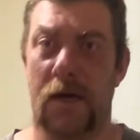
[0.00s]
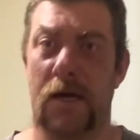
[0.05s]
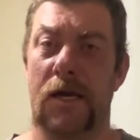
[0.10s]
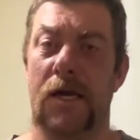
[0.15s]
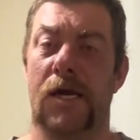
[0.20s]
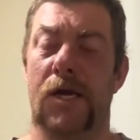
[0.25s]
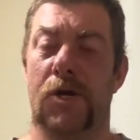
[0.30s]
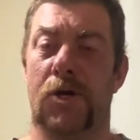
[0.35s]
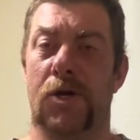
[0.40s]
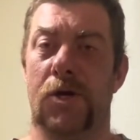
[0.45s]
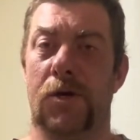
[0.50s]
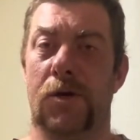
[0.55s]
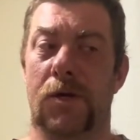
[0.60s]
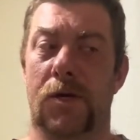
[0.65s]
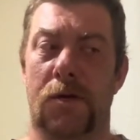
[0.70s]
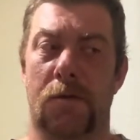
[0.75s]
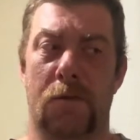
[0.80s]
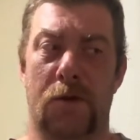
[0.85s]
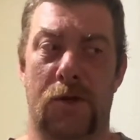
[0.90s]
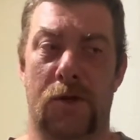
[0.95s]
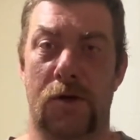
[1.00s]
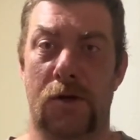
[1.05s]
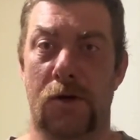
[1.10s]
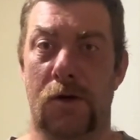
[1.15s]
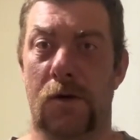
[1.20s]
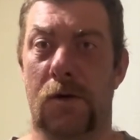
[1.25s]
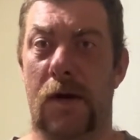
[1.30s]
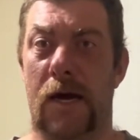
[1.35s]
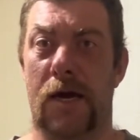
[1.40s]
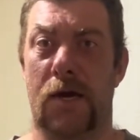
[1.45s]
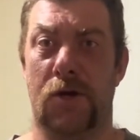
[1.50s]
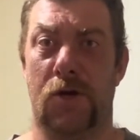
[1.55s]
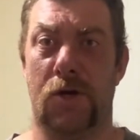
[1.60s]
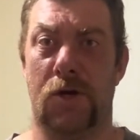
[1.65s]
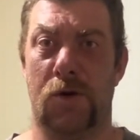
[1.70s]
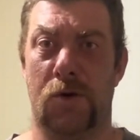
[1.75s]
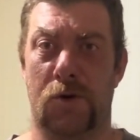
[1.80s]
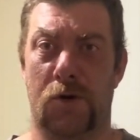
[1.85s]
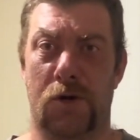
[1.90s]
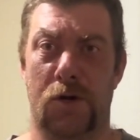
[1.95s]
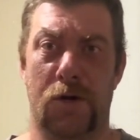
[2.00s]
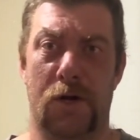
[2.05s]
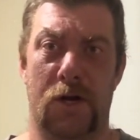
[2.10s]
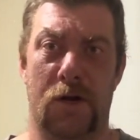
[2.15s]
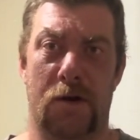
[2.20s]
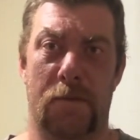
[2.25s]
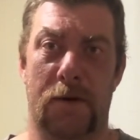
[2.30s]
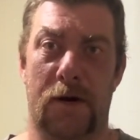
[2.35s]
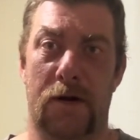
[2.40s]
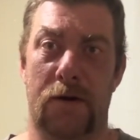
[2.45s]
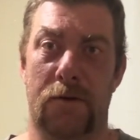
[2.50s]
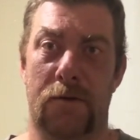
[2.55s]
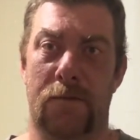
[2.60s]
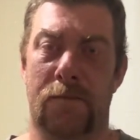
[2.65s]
issues with you as you're shooting your bow.